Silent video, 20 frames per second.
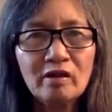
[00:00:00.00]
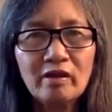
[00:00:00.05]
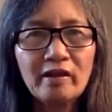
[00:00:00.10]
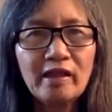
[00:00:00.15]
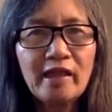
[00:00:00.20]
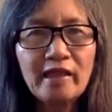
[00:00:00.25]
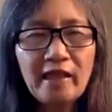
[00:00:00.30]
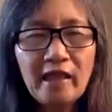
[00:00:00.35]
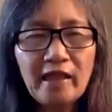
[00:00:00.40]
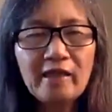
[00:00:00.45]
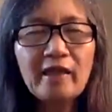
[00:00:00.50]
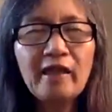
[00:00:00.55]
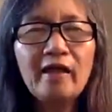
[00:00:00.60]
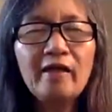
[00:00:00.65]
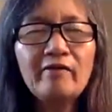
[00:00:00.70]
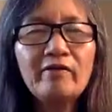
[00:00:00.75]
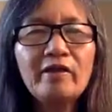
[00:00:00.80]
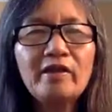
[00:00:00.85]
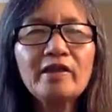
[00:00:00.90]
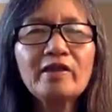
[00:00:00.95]
They can
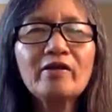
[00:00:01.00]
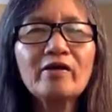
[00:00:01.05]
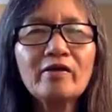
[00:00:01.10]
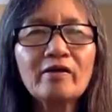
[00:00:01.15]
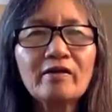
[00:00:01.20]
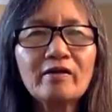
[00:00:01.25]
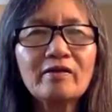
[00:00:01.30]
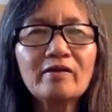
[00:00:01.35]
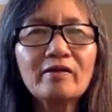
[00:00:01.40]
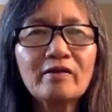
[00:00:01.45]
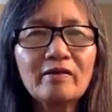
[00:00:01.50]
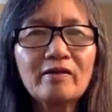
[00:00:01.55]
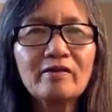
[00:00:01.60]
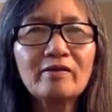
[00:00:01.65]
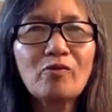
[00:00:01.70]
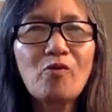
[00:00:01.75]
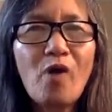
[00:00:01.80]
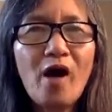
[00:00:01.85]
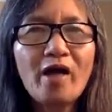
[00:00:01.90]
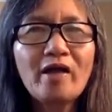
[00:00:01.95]
carry the
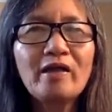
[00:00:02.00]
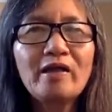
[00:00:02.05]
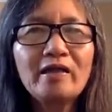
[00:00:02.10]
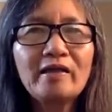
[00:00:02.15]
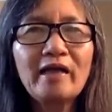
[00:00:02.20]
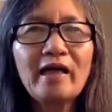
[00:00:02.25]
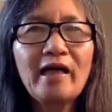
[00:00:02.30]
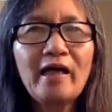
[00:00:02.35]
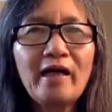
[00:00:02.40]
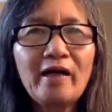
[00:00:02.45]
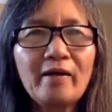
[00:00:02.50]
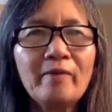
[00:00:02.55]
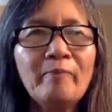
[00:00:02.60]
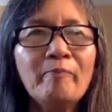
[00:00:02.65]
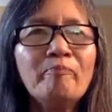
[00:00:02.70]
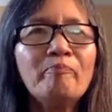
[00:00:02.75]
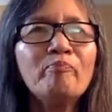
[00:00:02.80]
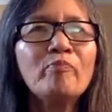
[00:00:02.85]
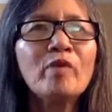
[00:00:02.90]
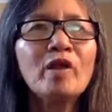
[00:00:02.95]
water in their hand.
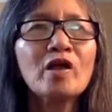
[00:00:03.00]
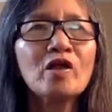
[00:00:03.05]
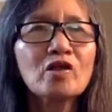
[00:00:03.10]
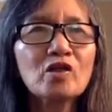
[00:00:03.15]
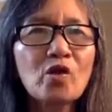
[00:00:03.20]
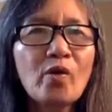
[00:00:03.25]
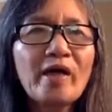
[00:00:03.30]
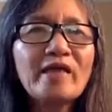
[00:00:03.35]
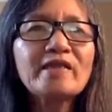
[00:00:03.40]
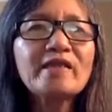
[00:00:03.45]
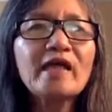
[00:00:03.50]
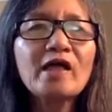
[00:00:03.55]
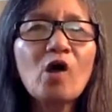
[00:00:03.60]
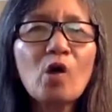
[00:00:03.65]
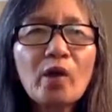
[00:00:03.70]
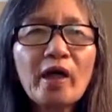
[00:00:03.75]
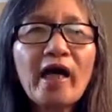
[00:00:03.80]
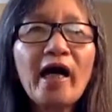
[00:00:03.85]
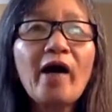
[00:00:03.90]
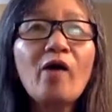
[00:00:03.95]
So I say,
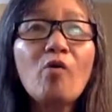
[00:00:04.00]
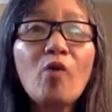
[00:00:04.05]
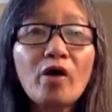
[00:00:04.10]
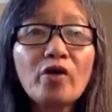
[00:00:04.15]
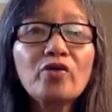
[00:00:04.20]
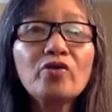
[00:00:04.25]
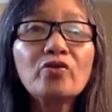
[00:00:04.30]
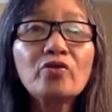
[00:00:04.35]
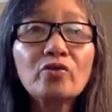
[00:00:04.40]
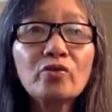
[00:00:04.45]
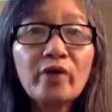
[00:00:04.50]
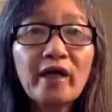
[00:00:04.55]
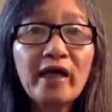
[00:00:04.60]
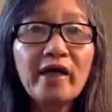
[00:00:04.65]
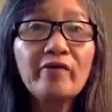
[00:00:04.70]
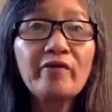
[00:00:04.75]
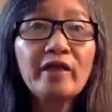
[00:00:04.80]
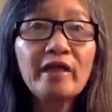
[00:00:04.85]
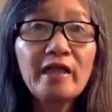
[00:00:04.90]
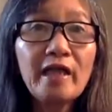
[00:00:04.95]
okay, I want you to
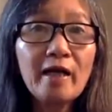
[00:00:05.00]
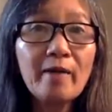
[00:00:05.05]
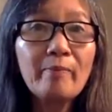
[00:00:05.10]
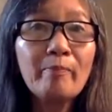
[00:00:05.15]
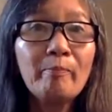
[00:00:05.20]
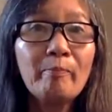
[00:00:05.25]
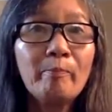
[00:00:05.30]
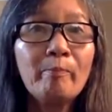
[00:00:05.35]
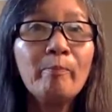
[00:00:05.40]
carry them